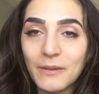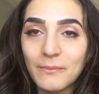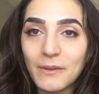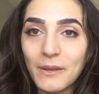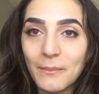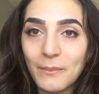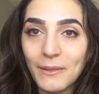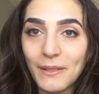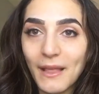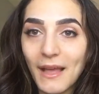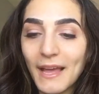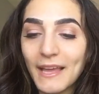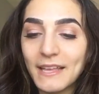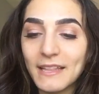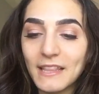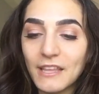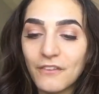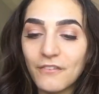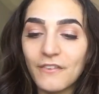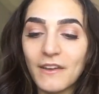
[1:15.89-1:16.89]
be applying
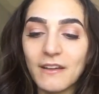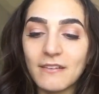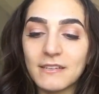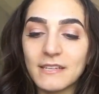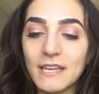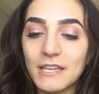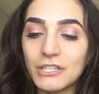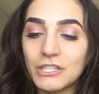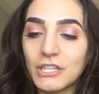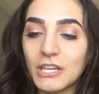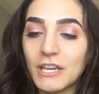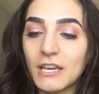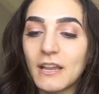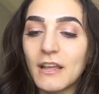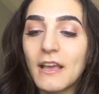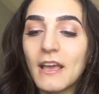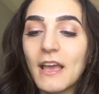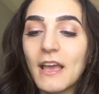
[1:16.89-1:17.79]
the foundation.